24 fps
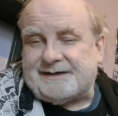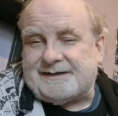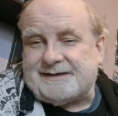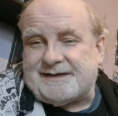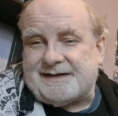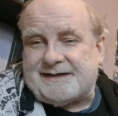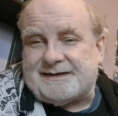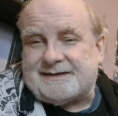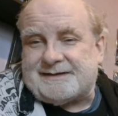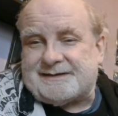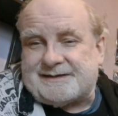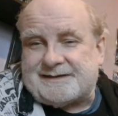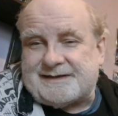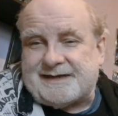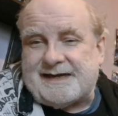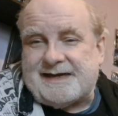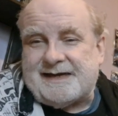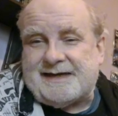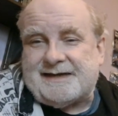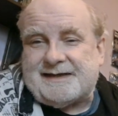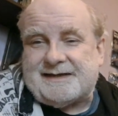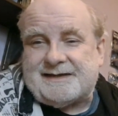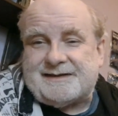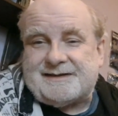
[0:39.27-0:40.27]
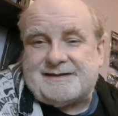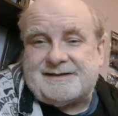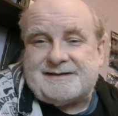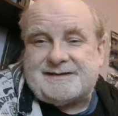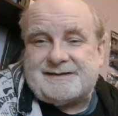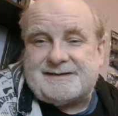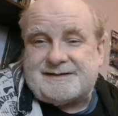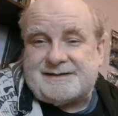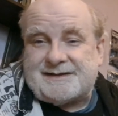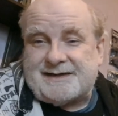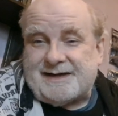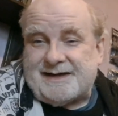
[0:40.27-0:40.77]
This
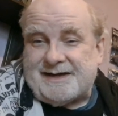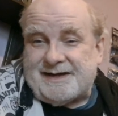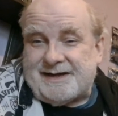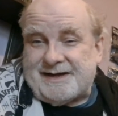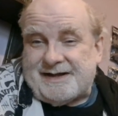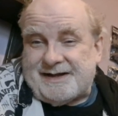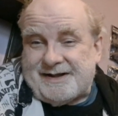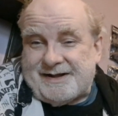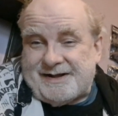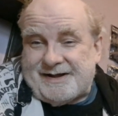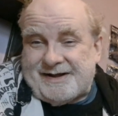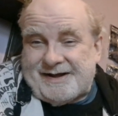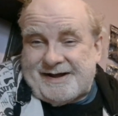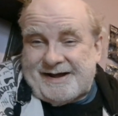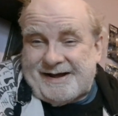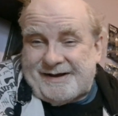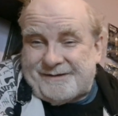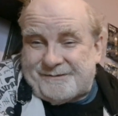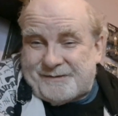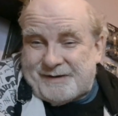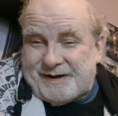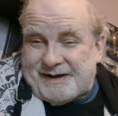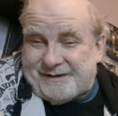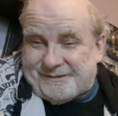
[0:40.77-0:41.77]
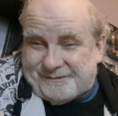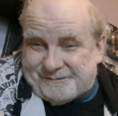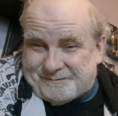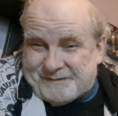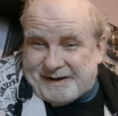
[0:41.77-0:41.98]
is, well,